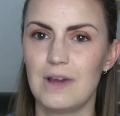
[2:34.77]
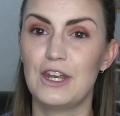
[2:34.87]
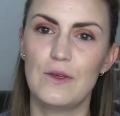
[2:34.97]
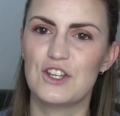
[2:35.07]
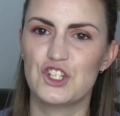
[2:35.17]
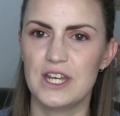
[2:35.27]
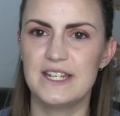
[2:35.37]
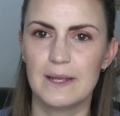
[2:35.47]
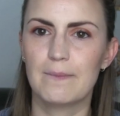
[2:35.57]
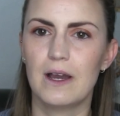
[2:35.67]
I know that's
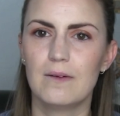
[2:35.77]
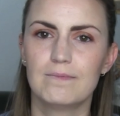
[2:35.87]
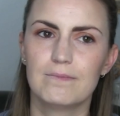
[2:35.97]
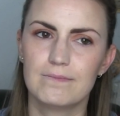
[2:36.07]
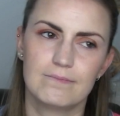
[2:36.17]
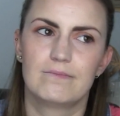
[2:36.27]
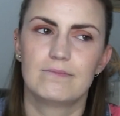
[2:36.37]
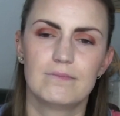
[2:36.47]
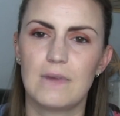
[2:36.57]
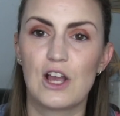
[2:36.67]
cheating, but
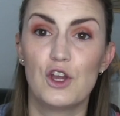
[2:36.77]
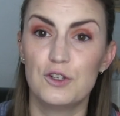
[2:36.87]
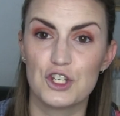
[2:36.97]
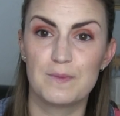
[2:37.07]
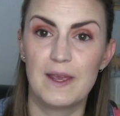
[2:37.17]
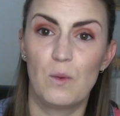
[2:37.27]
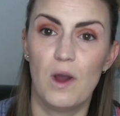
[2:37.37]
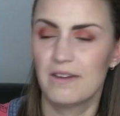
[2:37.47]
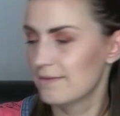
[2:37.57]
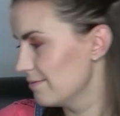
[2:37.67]
I couldn't just pick one.